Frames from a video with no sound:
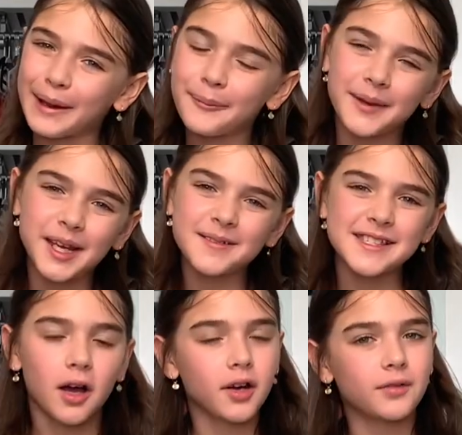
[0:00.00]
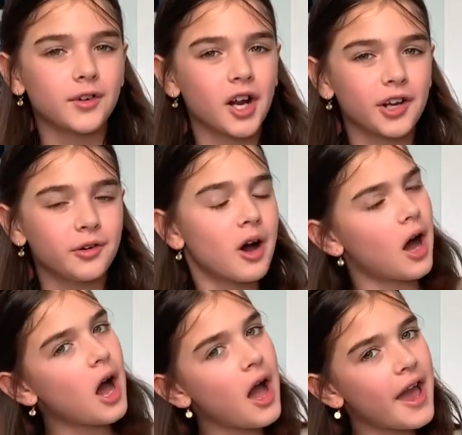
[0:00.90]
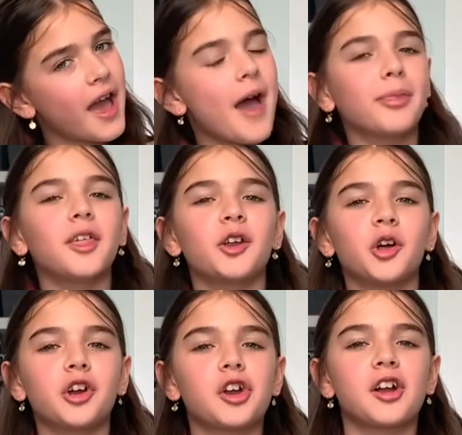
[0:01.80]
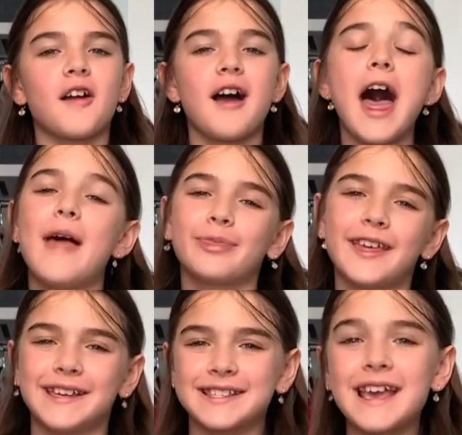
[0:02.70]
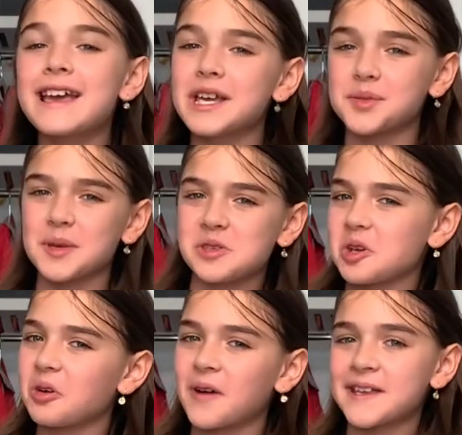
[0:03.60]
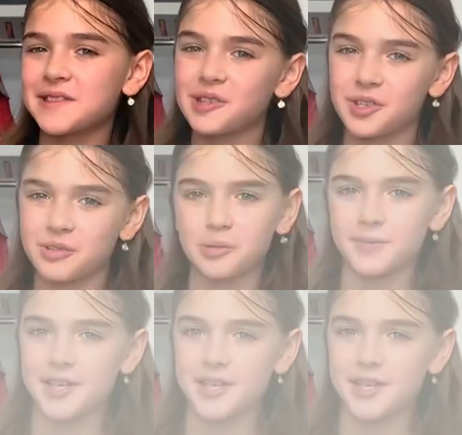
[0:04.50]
My name is Anna Verano. I am the Little Green Girl, and this is my Zero Waste YouTube